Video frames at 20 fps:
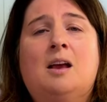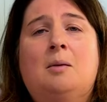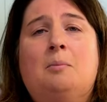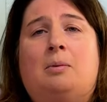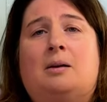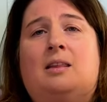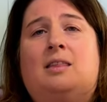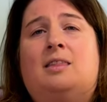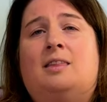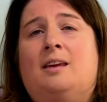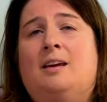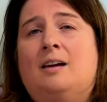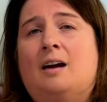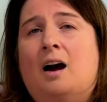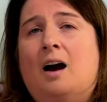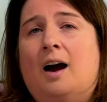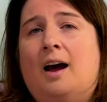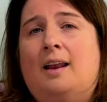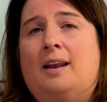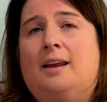but think
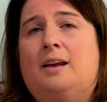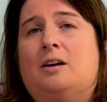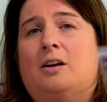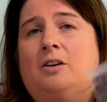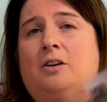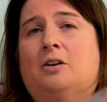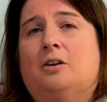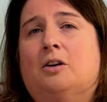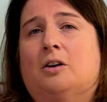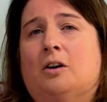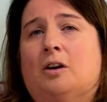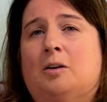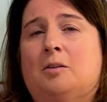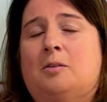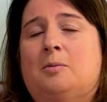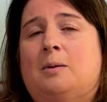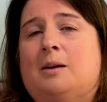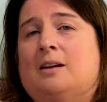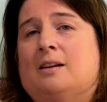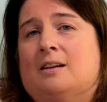highly on your
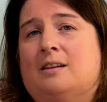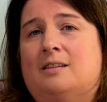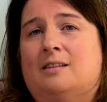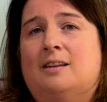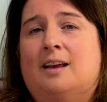herbs because